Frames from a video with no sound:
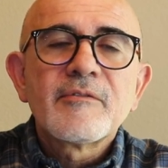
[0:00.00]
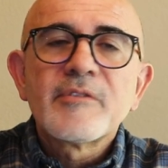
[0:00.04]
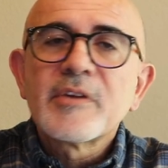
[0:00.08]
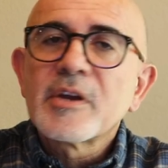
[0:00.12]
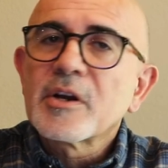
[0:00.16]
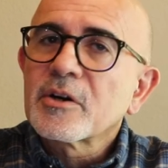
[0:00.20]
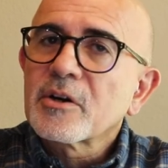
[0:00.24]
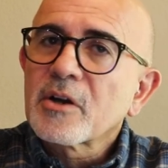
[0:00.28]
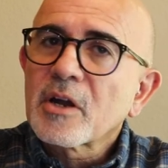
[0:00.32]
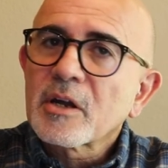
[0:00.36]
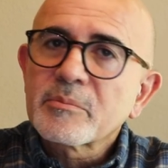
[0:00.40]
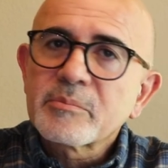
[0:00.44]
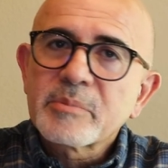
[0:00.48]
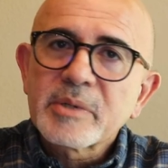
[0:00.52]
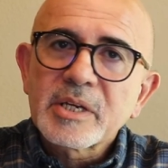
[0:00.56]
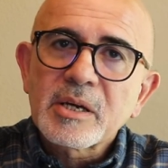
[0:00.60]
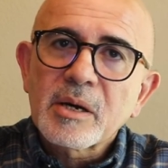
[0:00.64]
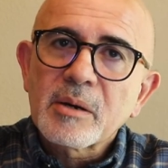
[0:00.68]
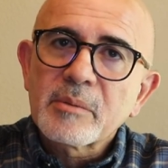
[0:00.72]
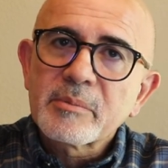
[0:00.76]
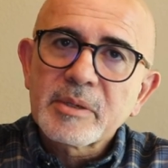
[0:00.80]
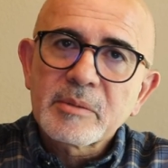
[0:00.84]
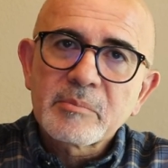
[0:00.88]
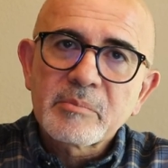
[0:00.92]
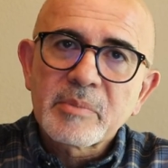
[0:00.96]
we are not
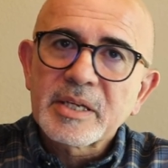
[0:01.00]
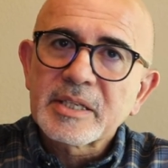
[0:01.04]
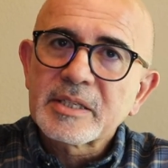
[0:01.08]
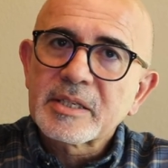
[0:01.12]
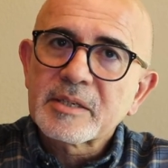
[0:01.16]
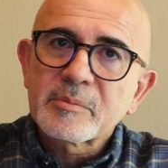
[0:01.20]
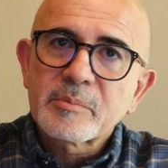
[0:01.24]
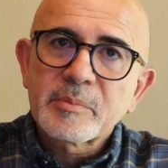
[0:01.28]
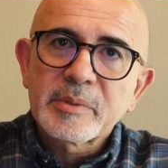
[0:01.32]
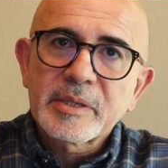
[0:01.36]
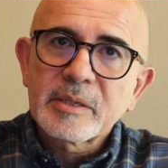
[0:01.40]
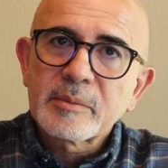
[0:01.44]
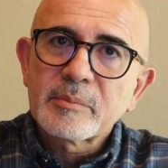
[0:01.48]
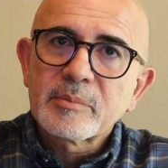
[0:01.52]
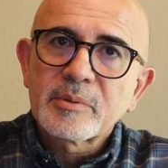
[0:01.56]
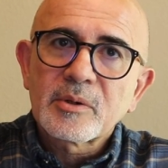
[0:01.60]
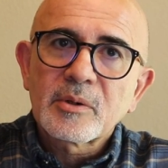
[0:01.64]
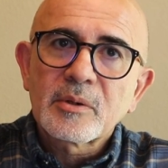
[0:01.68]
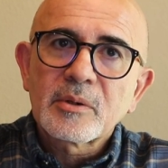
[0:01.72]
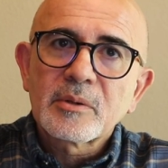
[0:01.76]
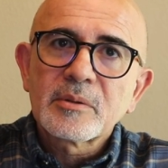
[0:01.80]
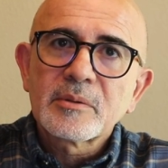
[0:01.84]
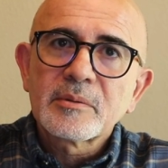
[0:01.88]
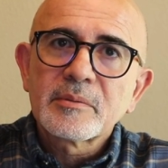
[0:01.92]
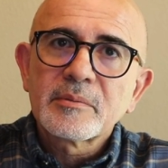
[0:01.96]
becoming better
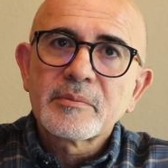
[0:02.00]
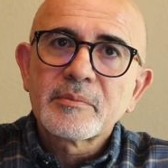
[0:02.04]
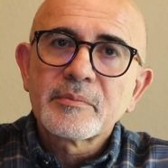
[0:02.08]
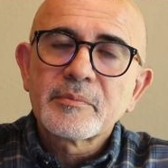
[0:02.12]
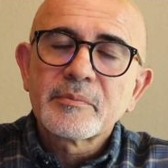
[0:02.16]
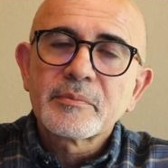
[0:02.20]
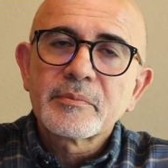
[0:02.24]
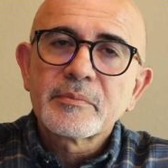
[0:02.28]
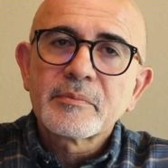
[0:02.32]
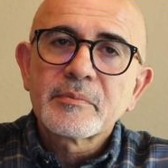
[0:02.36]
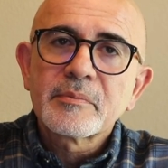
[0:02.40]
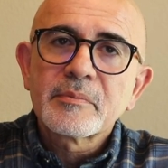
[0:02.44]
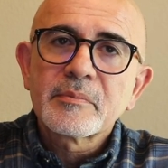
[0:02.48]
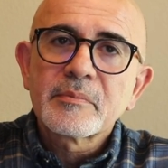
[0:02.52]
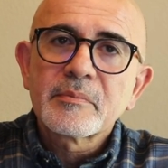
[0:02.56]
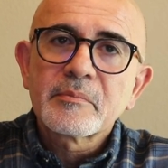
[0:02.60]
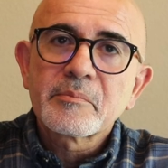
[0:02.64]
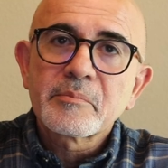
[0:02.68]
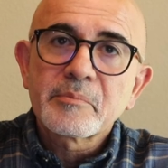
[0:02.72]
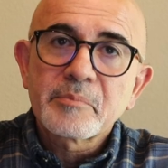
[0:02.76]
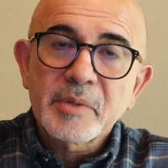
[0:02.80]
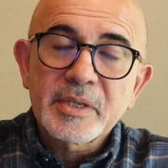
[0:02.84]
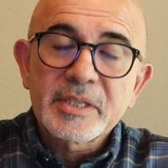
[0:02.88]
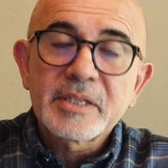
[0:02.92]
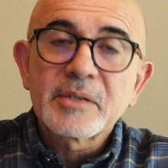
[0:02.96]
people.
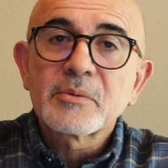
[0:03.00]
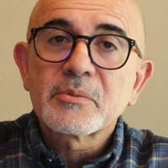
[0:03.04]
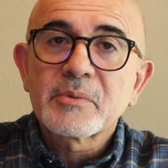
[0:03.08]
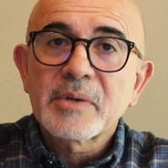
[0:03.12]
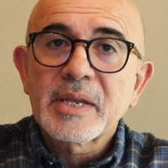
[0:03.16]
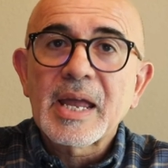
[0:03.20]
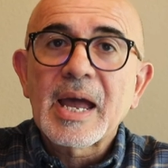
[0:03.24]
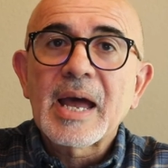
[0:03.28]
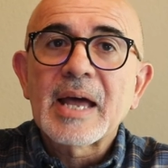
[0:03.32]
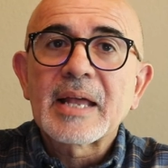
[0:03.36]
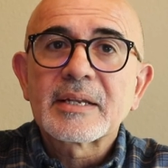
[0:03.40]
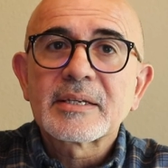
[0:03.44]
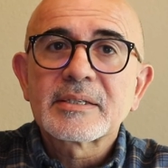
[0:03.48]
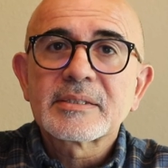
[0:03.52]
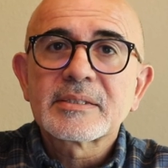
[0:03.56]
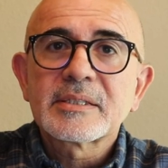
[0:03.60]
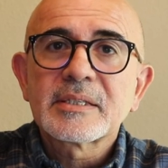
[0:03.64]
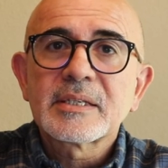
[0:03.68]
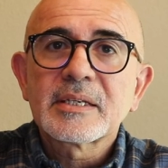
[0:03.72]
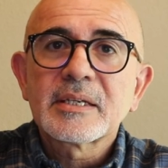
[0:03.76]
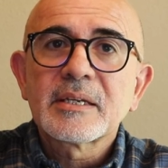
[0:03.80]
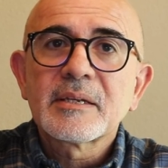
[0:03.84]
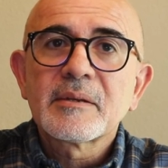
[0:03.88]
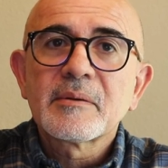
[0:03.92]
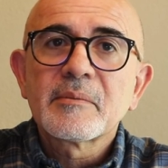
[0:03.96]
But in
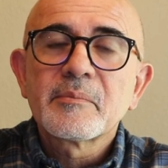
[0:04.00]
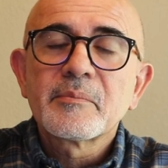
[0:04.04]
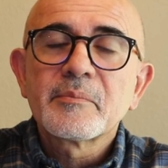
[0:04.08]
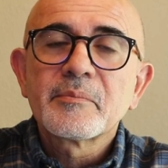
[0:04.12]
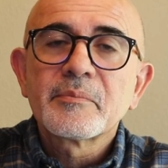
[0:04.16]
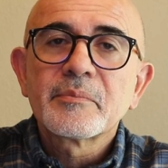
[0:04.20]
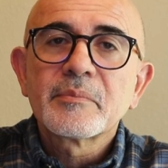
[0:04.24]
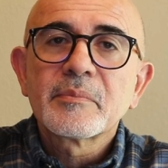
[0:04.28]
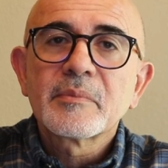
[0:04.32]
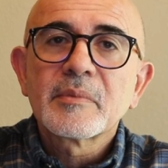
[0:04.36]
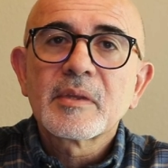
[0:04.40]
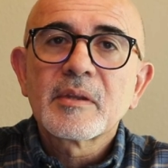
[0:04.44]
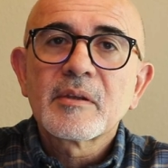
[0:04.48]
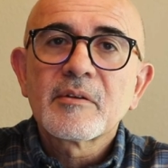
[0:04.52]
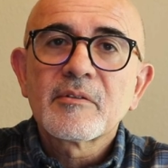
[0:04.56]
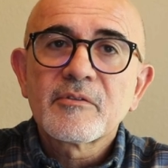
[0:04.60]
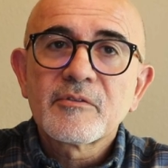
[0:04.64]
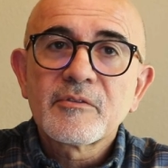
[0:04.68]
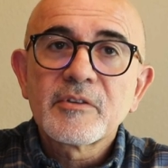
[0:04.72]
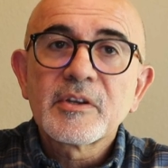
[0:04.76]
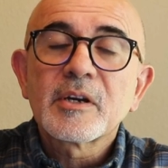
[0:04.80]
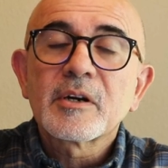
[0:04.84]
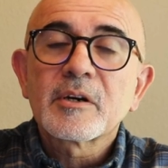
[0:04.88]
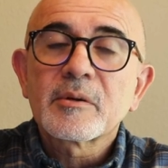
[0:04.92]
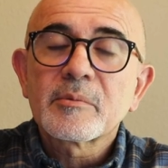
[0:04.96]
reality,
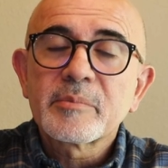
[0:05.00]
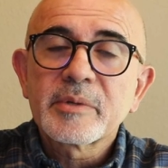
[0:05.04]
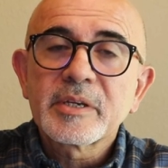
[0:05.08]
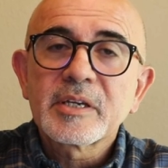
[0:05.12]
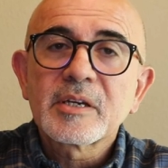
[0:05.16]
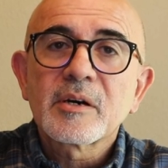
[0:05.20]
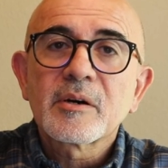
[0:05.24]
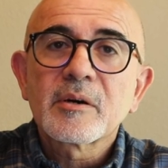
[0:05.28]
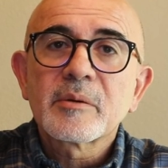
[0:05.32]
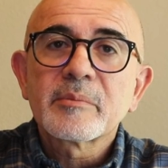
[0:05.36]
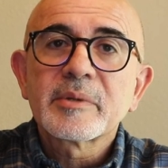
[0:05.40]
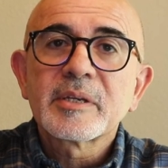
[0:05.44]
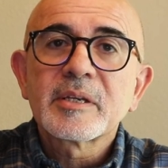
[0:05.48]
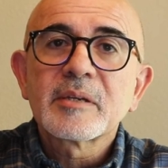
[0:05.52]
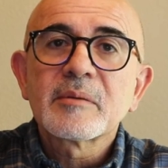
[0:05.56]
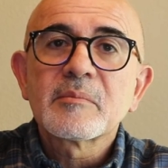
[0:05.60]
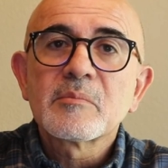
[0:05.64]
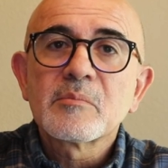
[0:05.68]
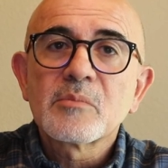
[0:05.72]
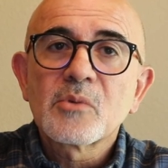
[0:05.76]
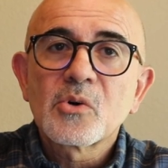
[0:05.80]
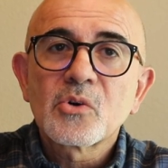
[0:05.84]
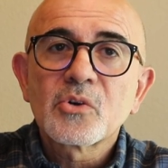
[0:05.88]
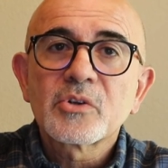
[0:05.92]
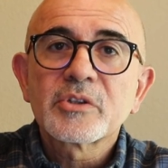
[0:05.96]
we are becoming
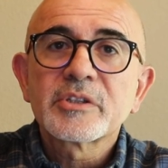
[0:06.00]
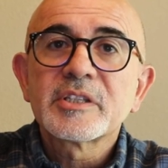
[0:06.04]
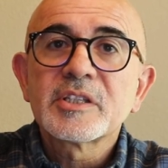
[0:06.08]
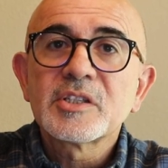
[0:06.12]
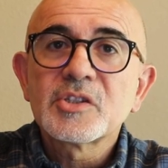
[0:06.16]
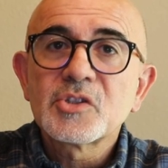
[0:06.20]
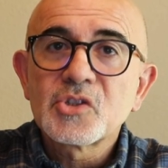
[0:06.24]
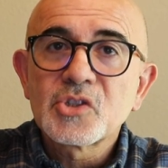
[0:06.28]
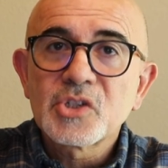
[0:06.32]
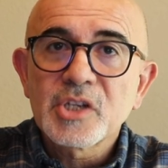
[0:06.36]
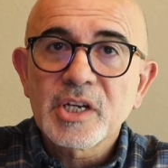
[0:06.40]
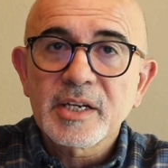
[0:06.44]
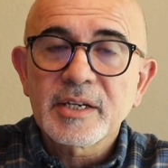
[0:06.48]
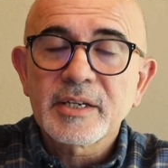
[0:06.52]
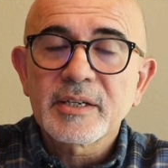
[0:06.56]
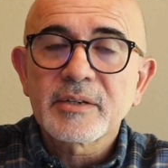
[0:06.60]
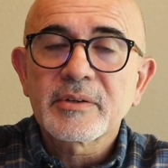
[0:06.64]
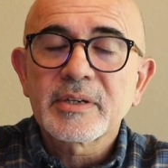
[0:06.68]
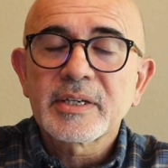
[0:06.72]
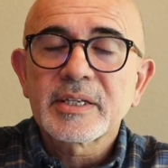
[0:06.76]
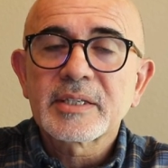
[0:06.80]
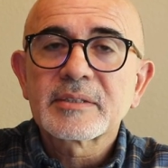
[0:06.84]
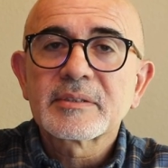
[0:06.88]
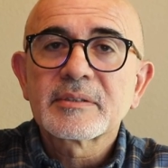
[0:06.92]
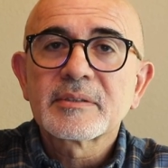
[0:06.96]
more
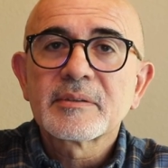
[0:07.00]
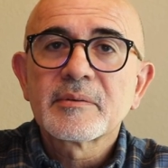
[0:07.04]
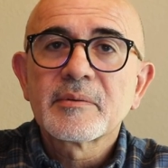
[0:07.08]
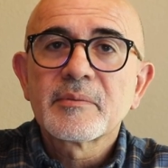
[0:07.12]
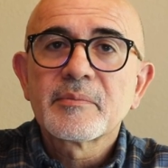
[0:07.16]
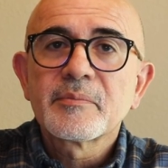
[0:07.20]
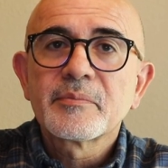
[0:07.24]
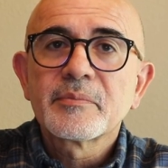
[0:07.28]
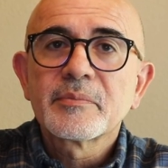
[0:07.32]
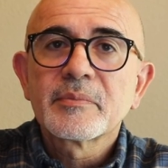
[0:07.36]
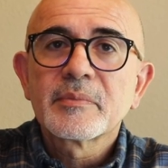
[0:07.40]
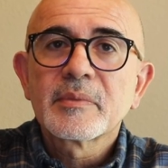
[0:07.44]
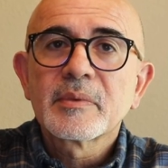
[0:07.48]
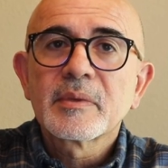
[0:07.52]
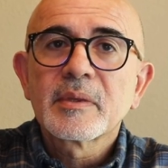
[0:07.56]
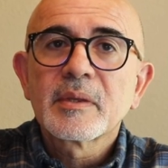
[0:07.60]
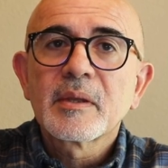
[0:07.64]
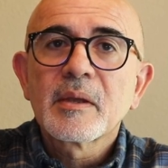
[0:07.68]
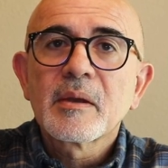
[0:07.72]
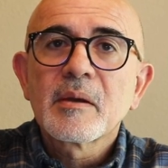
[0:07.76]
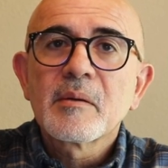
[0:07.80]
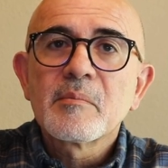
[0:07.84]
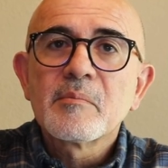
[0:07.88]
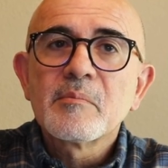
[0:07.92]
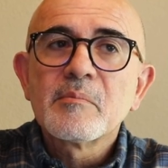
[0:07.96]
degenerate,
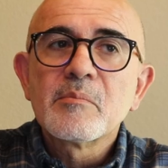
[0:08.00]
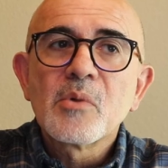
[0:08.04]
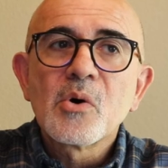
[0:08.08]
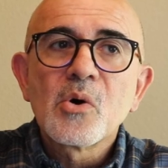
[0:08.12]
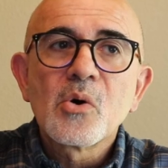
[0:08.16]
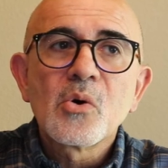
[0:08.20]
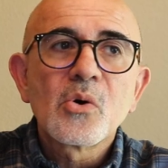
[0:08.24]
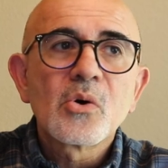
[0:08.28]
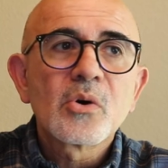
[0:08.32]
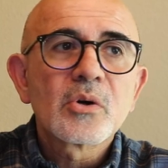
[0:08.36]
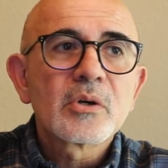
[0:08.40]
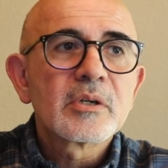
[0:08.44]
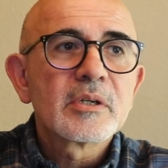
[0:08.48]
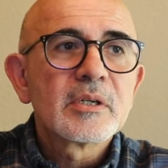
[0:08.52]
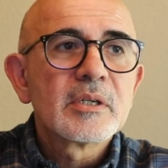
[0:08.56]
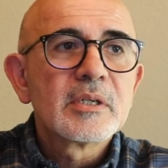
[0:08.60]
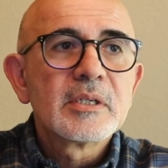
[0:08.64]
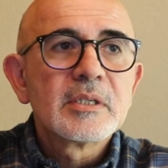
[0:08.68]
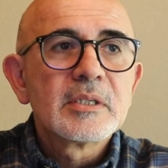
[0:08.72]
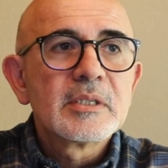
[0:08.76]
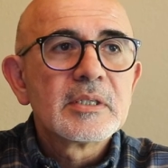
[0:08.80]
more